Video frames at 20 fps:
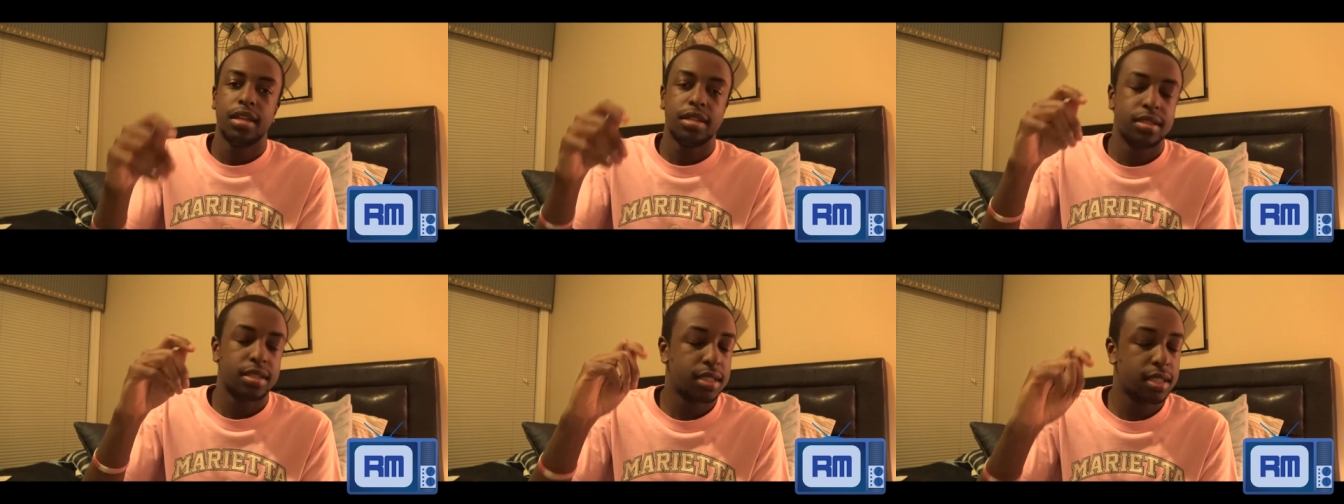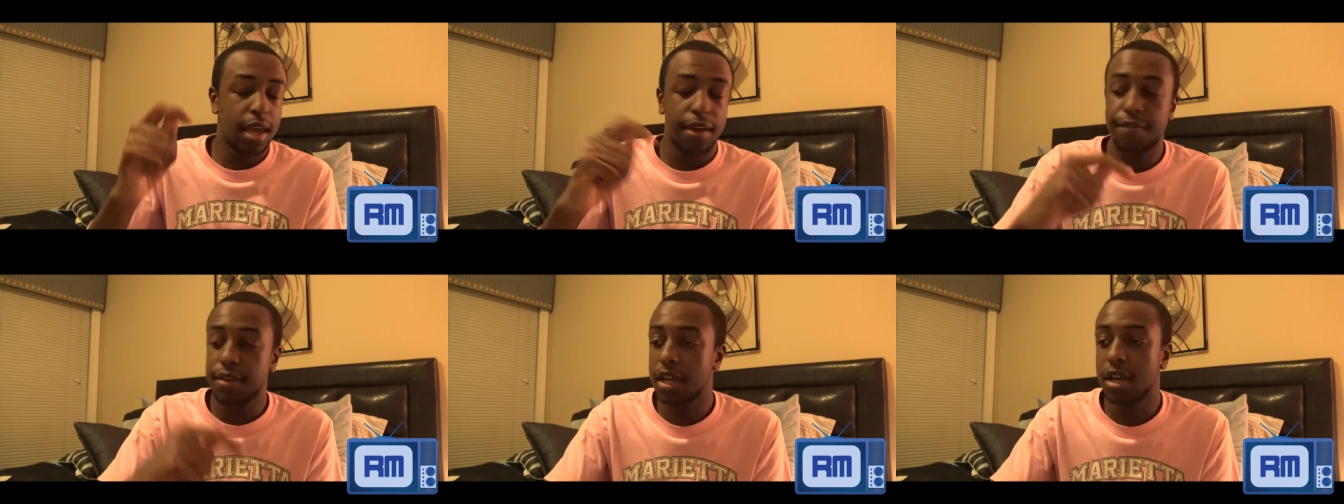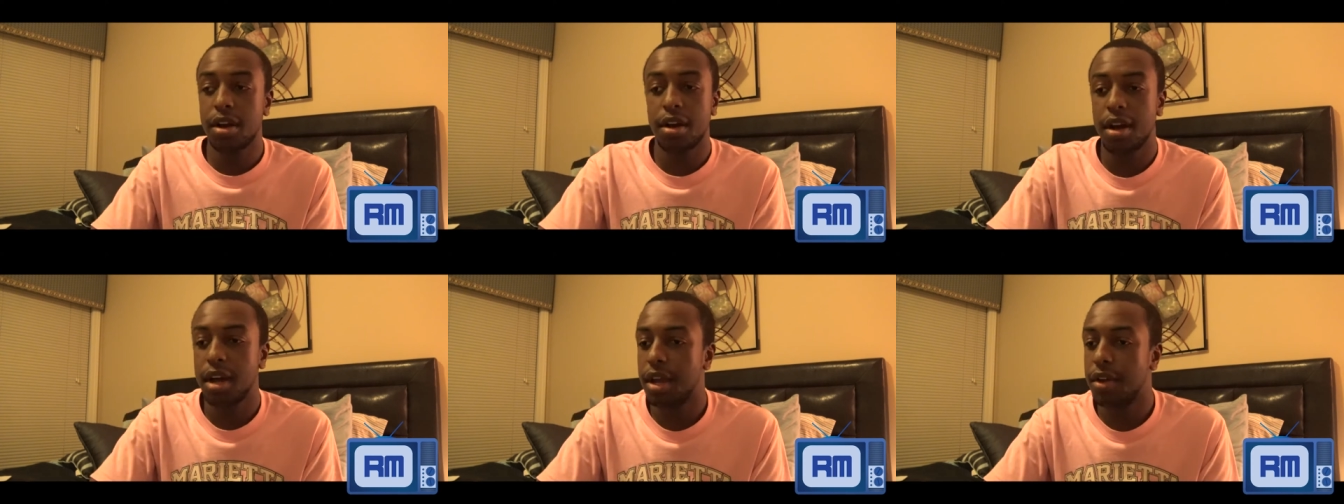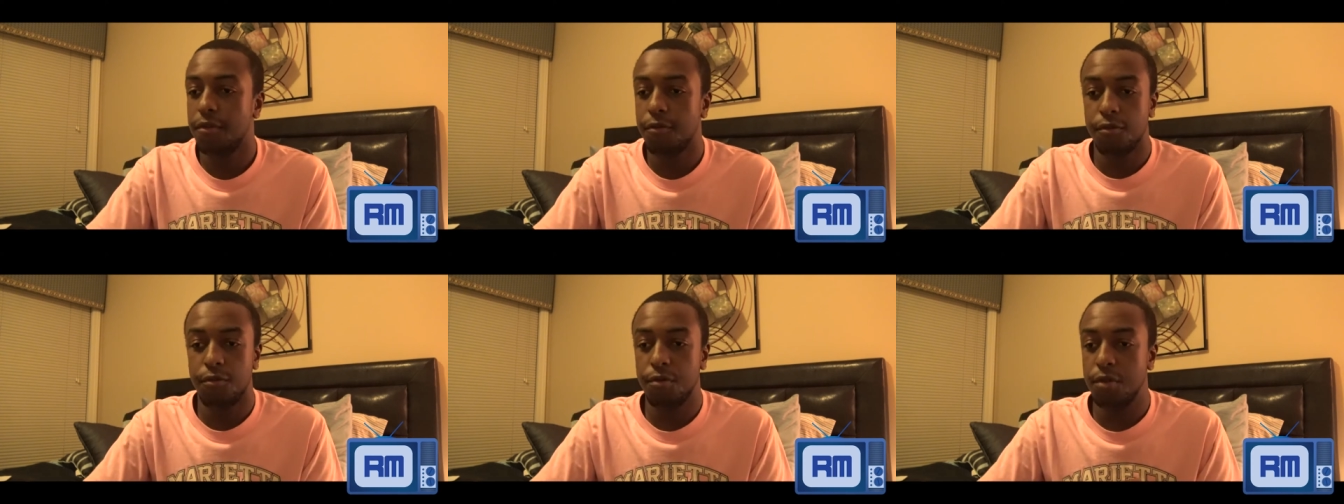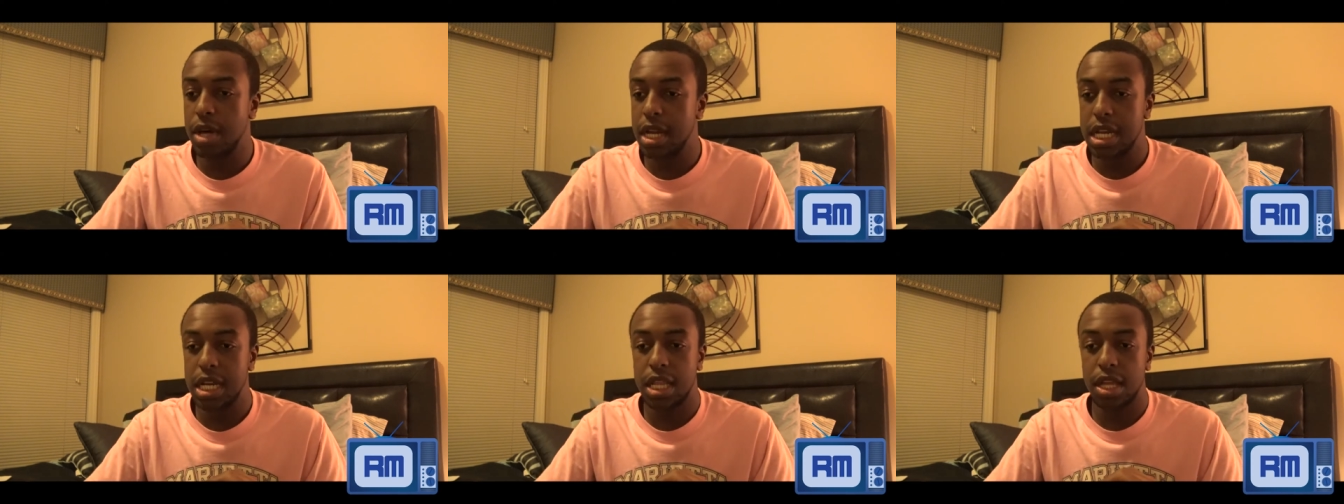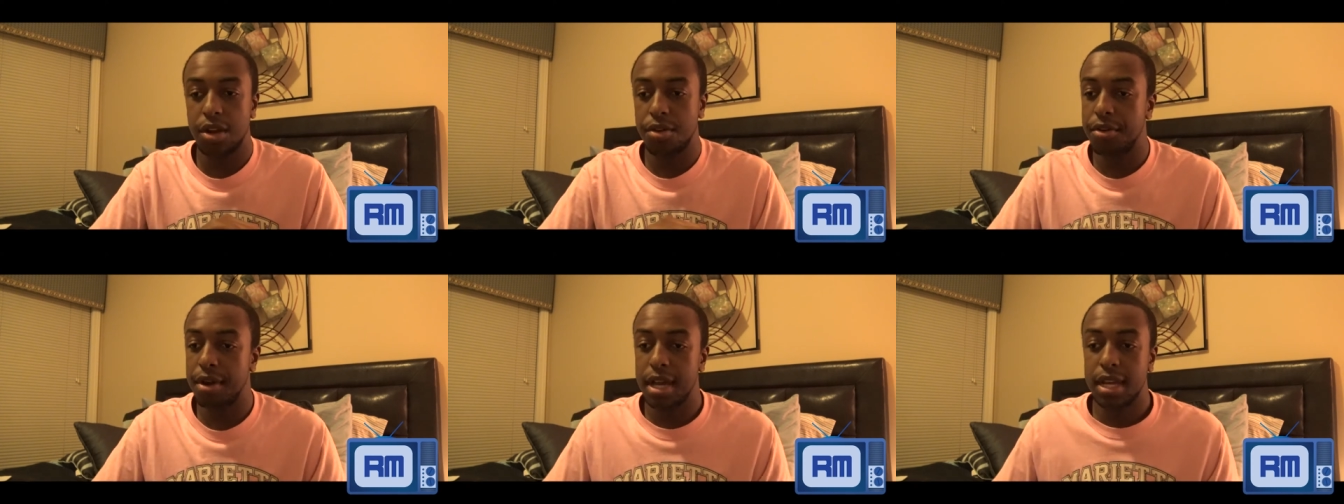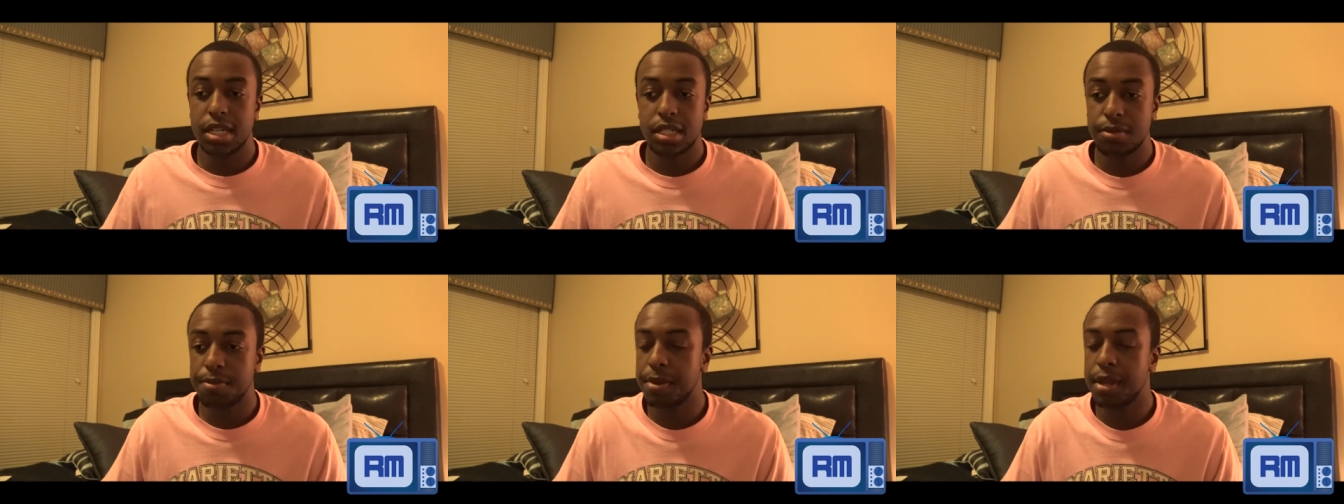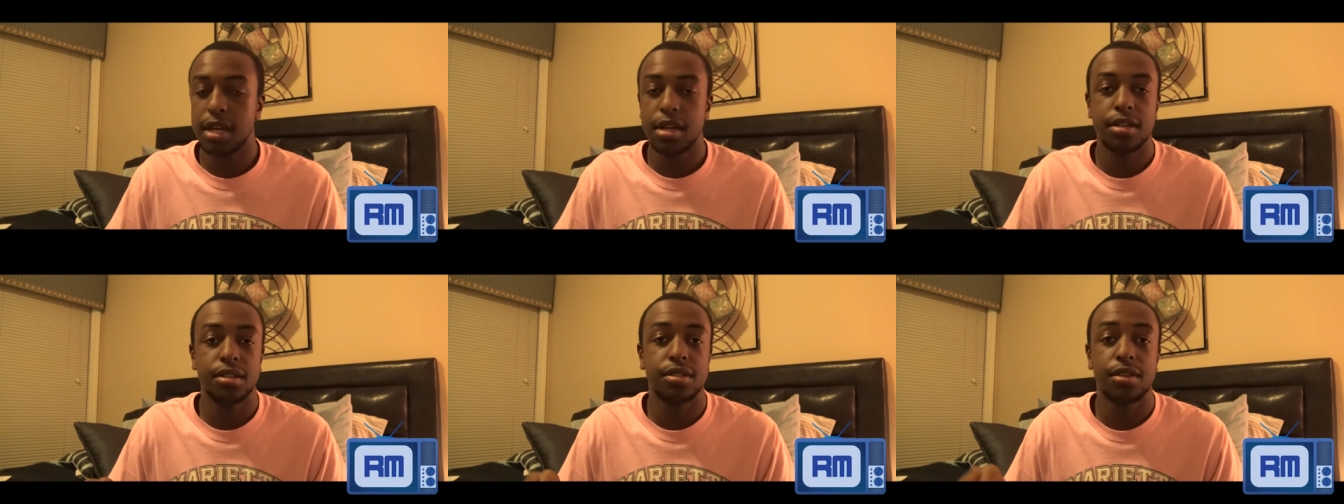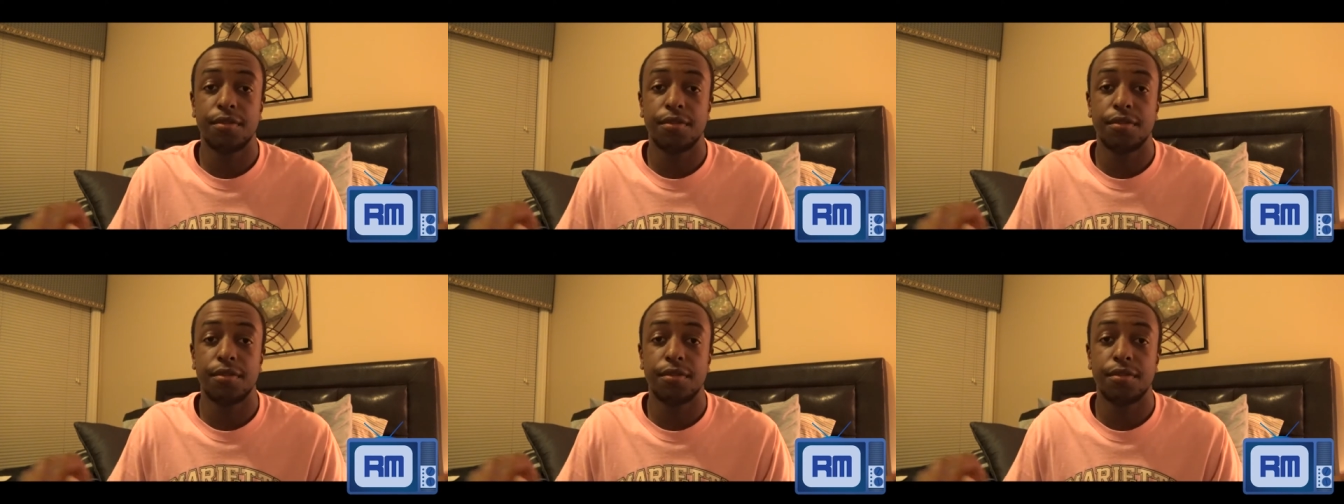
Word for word: Stephen Curry, one of the greatest players